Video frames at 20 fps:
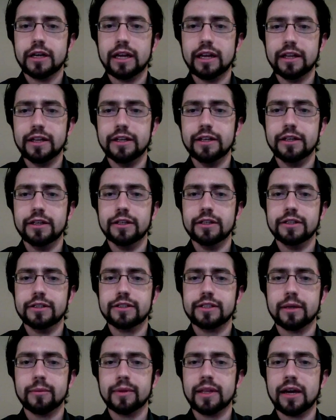and
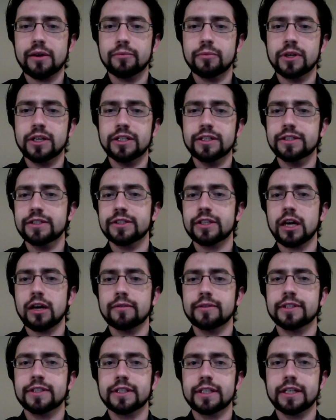some of that was
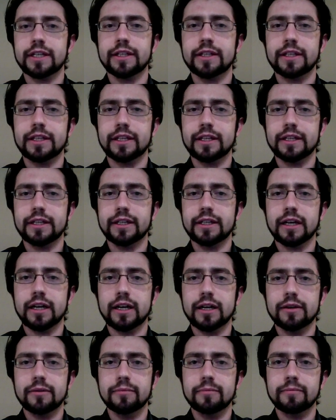obviously the
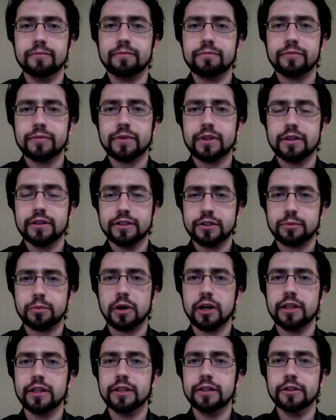
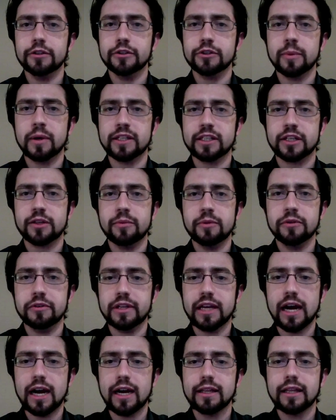spreading the news about the
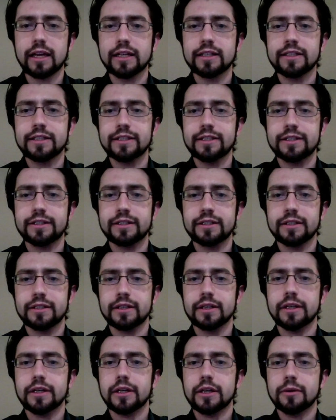community highlights
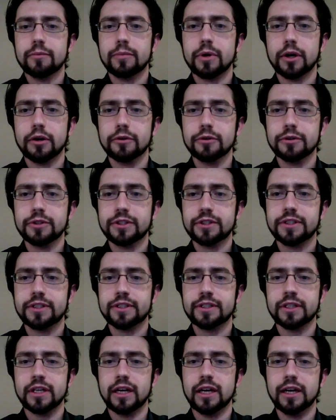
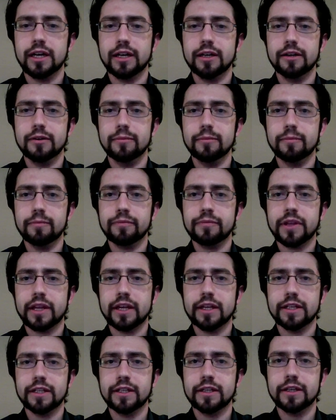posts,
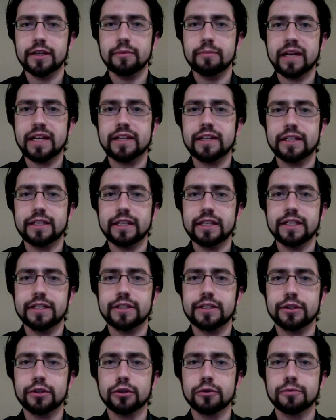and making it
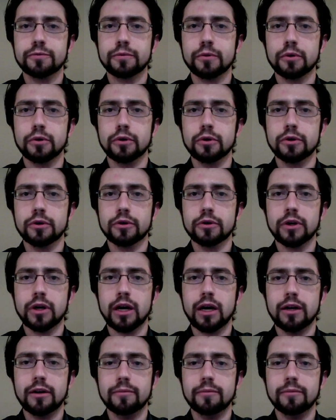easier for